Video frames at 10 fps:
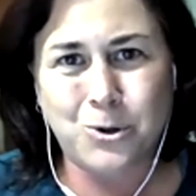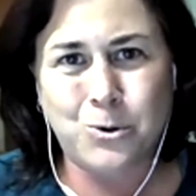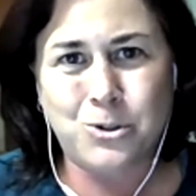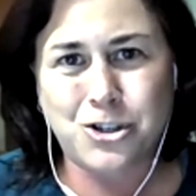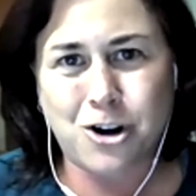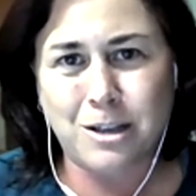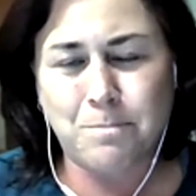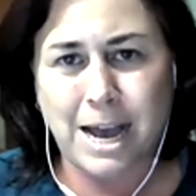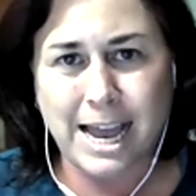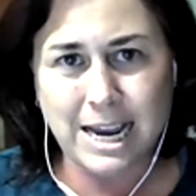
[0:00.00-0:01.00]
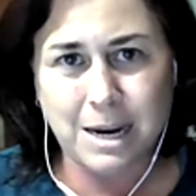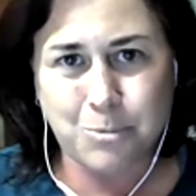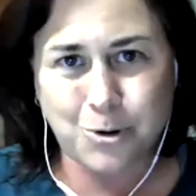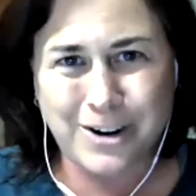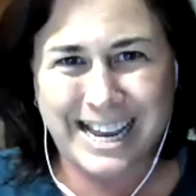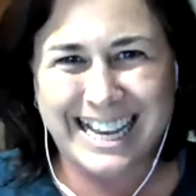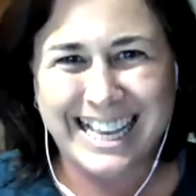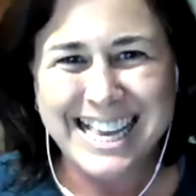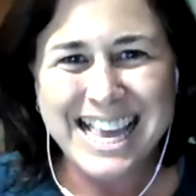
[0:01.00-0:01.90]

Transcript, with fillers: who started Pike Brewing